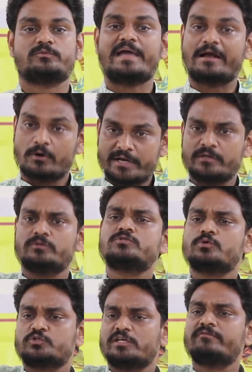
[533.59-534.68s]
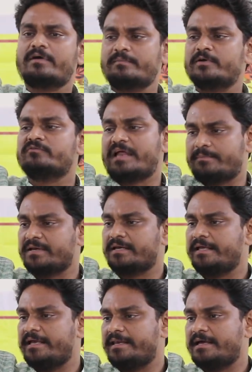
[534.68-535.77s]
So according to the social environment of that
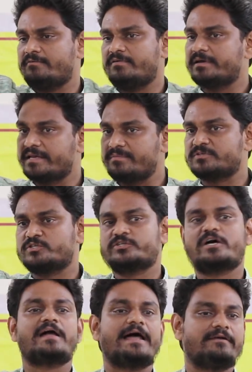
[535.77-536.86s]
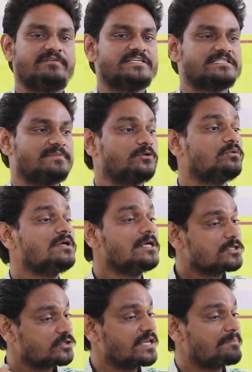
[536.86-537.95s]
particular area, we will represent our advertisement too,
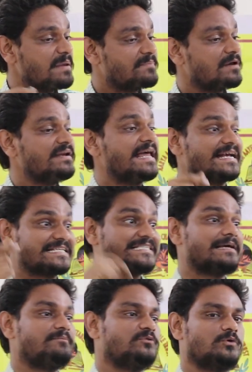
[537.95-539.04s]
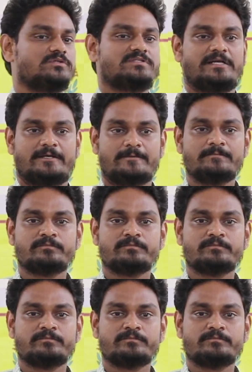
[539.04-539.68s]
so that people will accept those things.